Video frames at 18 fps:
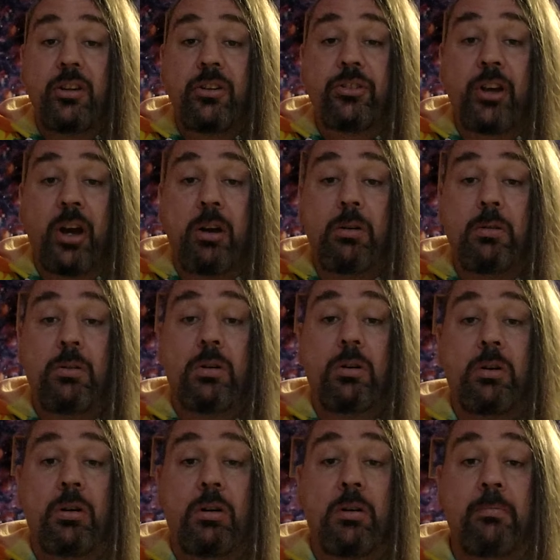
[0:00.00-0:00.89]
So
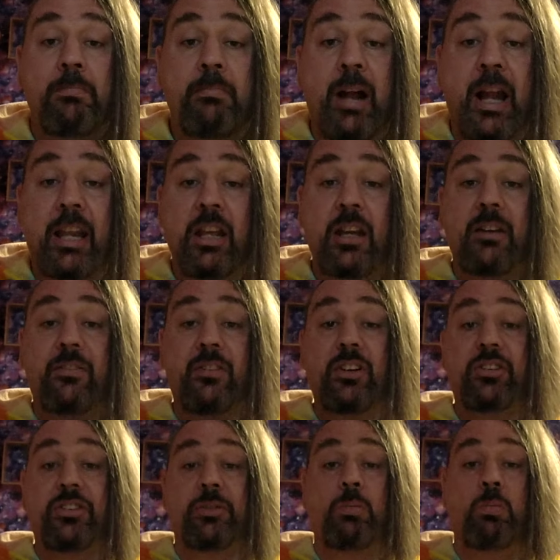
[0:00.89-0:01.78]
many of
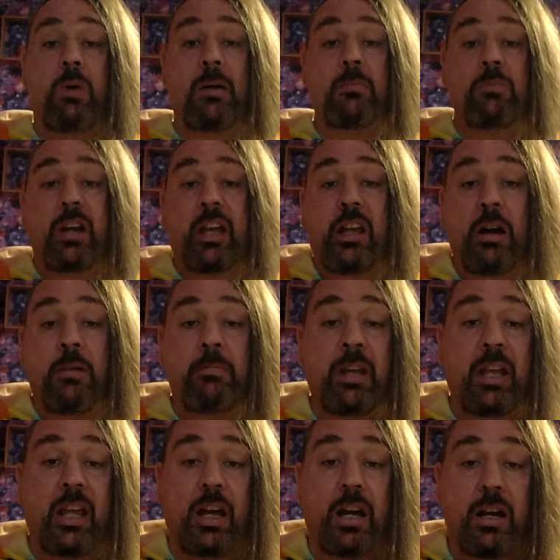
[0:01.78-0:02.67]
us, when we come
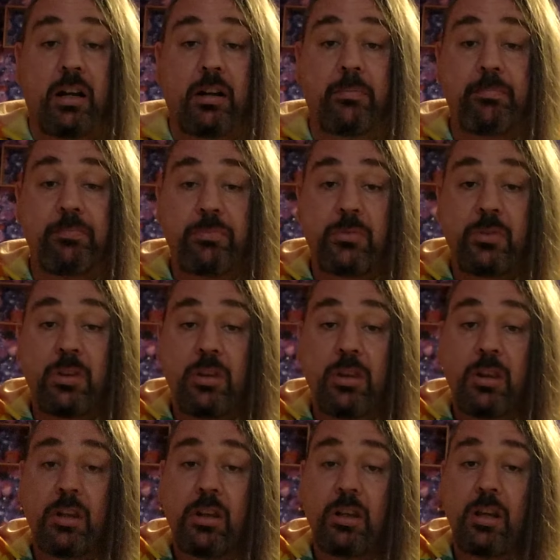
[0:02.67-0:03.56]
here
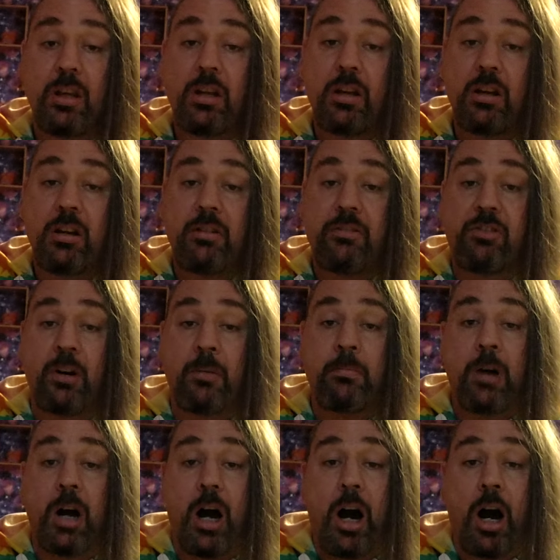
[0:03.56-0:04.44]

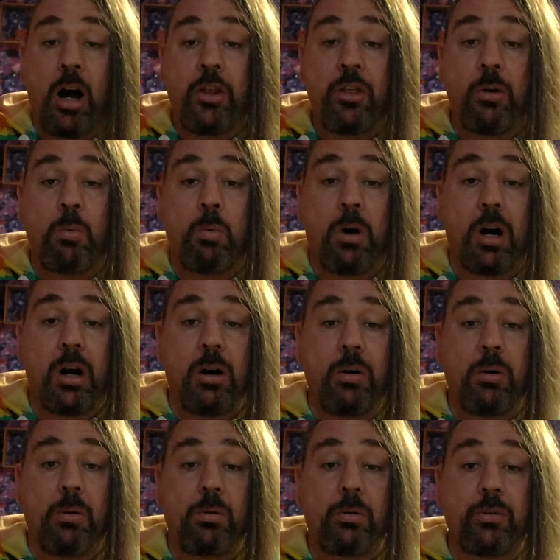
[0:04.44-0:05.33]
from other
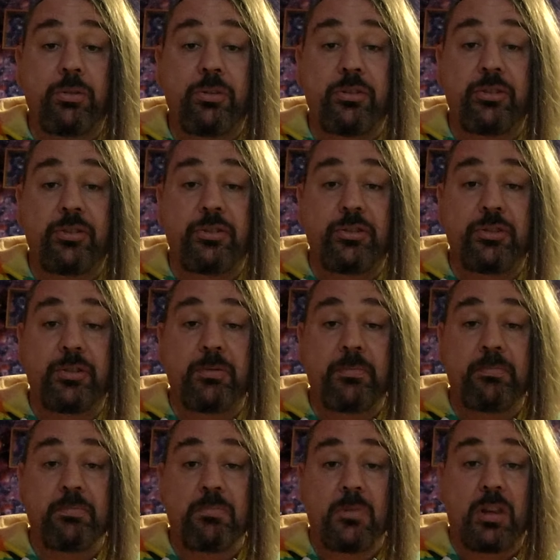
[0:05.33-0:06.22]
worlds,
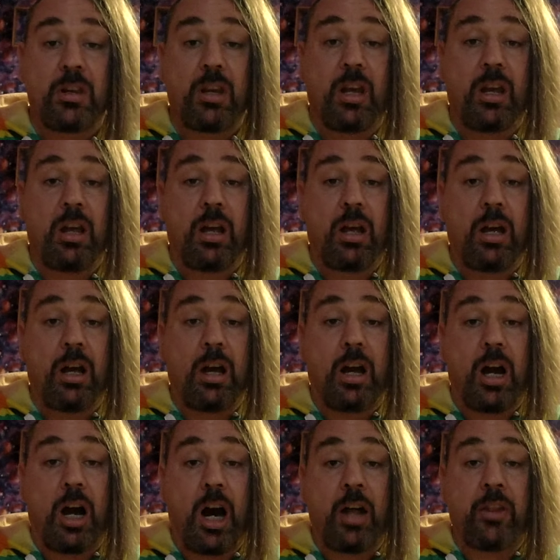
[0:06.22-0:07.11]

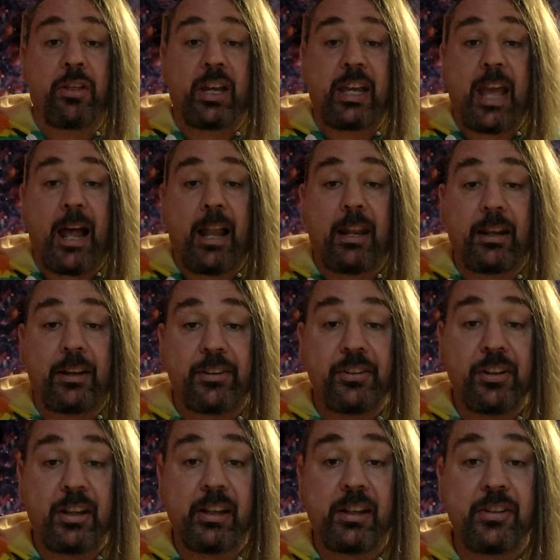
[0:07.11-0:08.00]
other
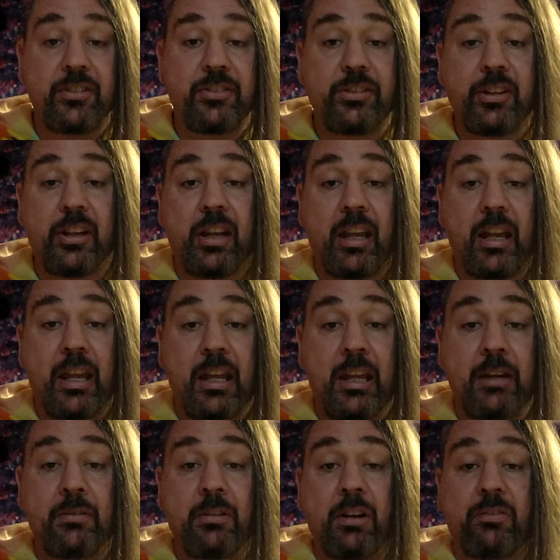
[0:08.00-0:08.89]
galaxies,
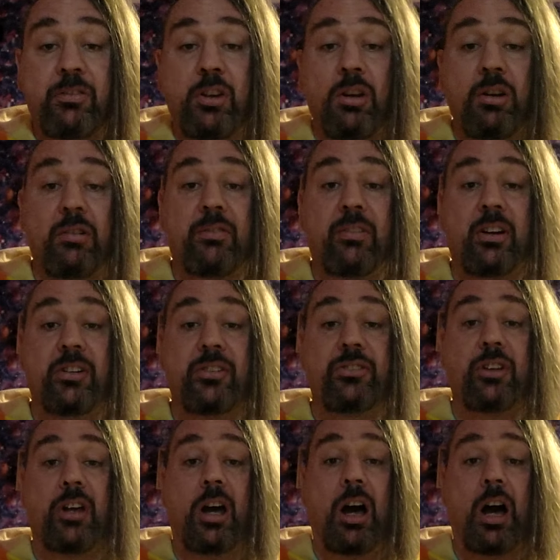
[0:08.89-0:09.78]
even a few of
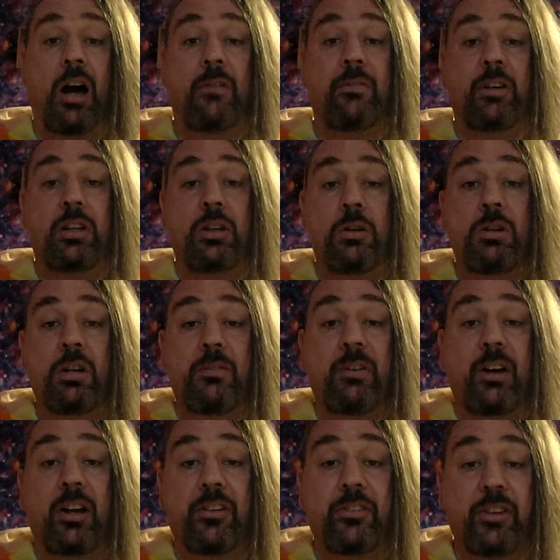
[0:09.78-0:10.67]
us other
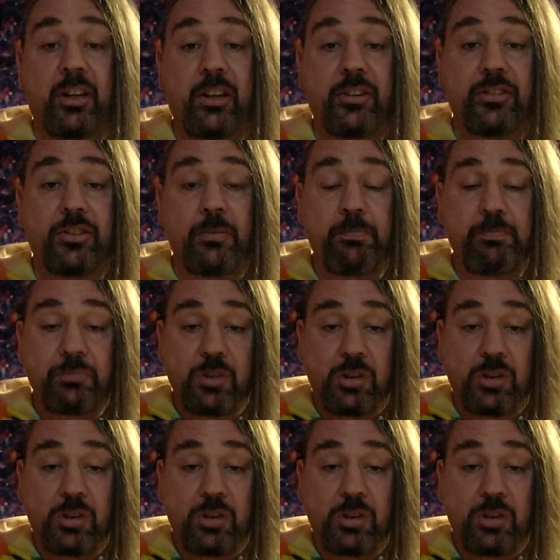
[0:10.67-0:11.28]
universes,